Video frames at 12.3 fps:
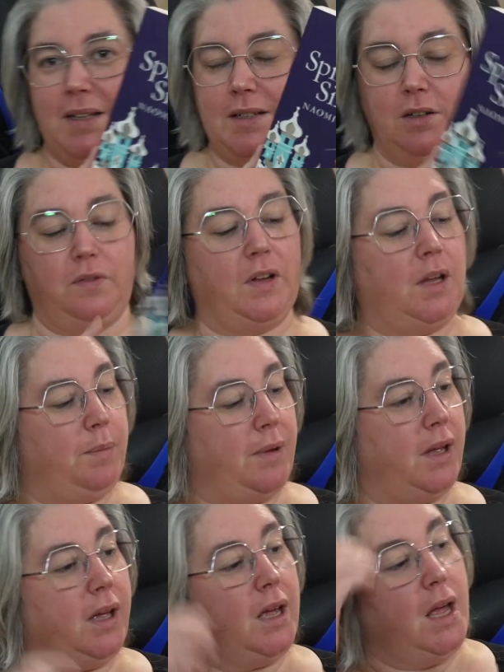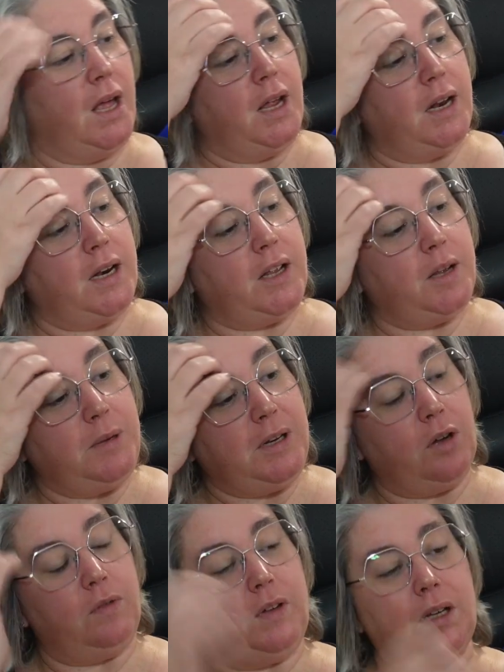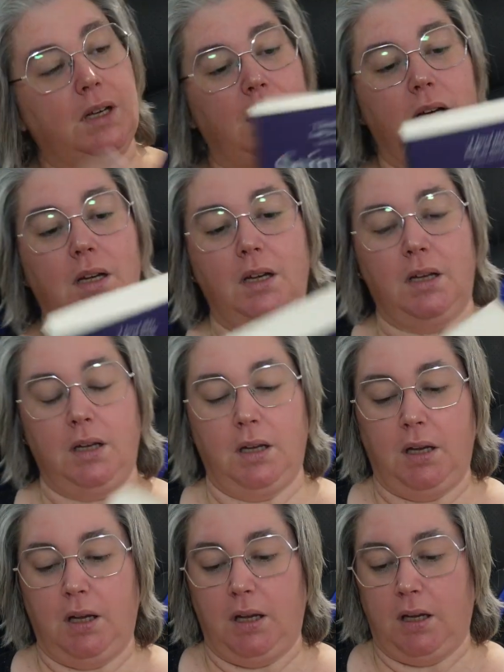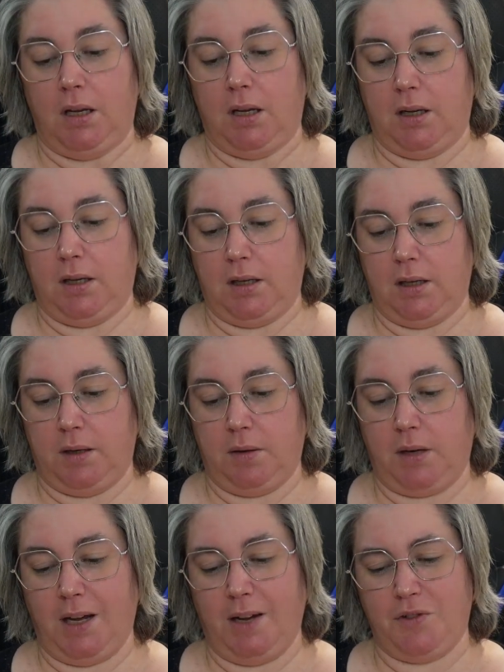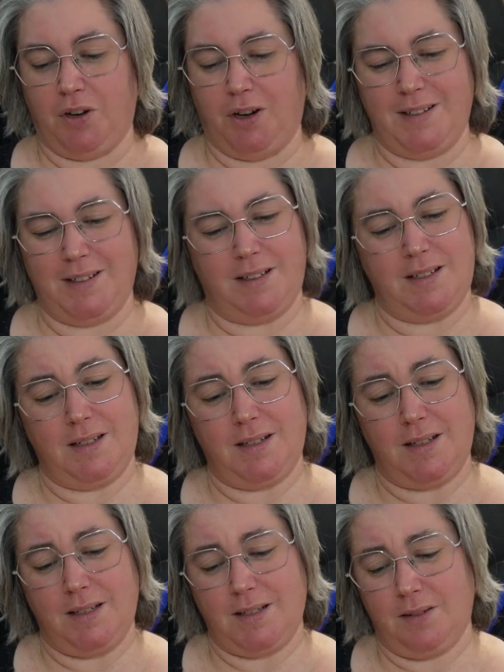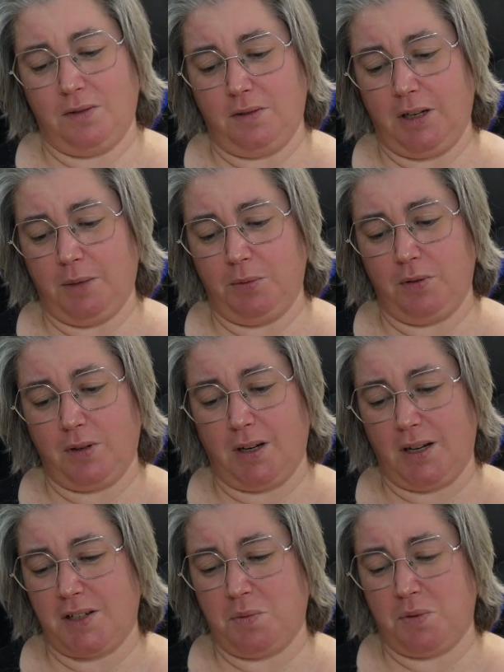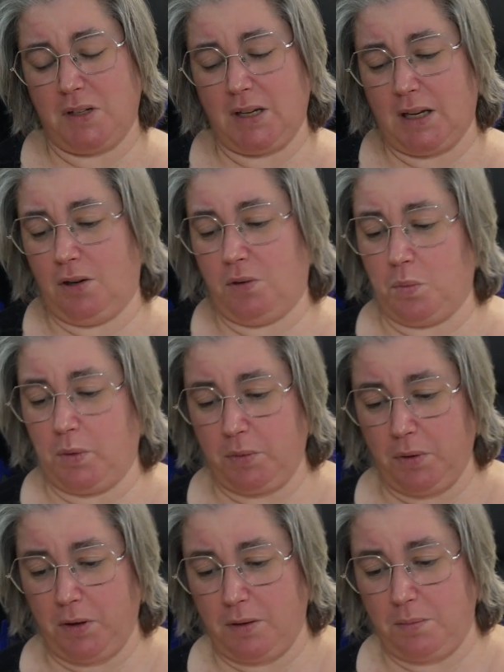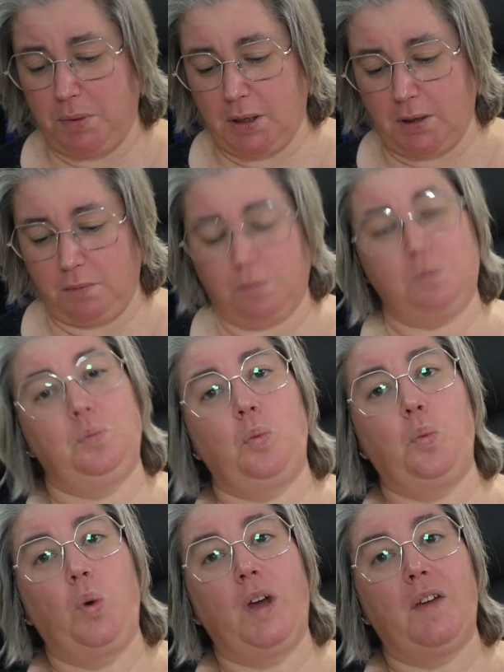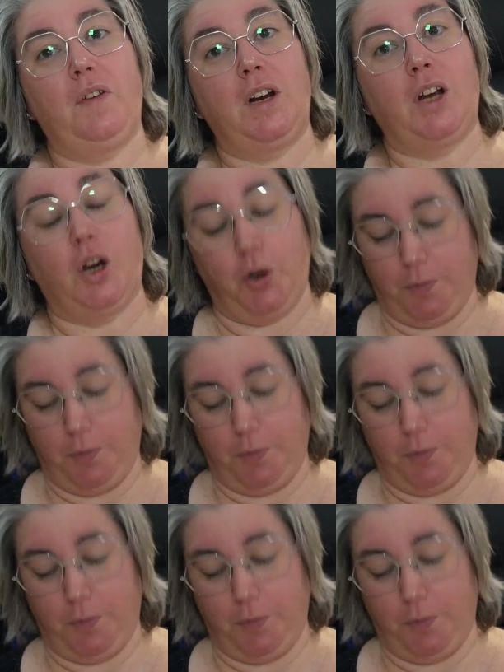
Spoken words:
Silver by Naomi Novik. I have tried to listen to this on audiobook and I just wasn't getting on well with it, but give it a go.